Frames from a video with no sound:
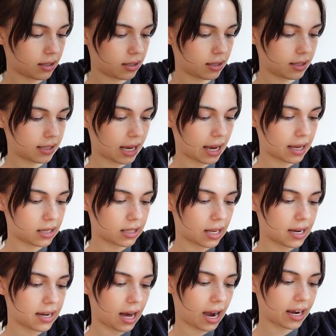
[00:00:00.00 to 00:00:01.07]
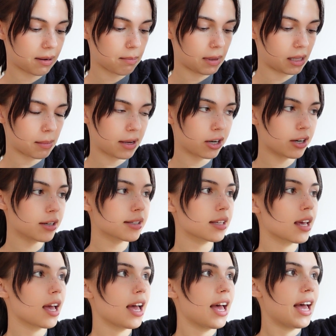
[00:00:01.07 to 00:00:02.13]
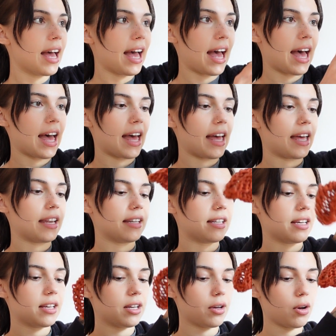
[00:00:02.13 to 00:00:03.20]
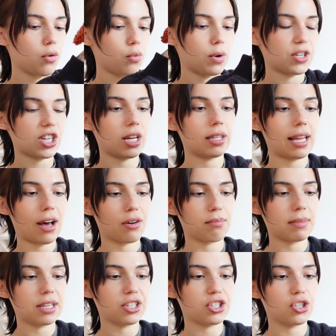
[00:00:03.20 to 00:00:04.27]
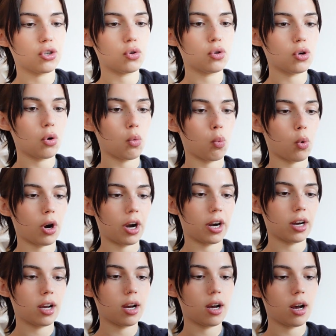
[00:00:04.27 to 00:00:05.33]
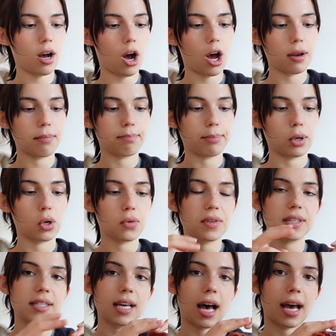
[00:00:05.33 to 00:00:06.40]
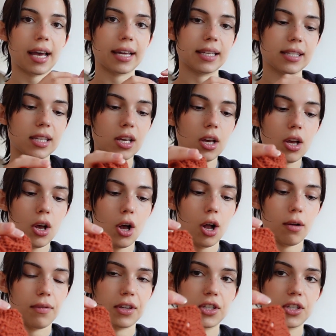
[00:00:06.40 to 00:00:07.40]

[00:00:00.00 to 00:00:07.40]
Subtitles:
size 9mm, and which allowed me to work on both sides of the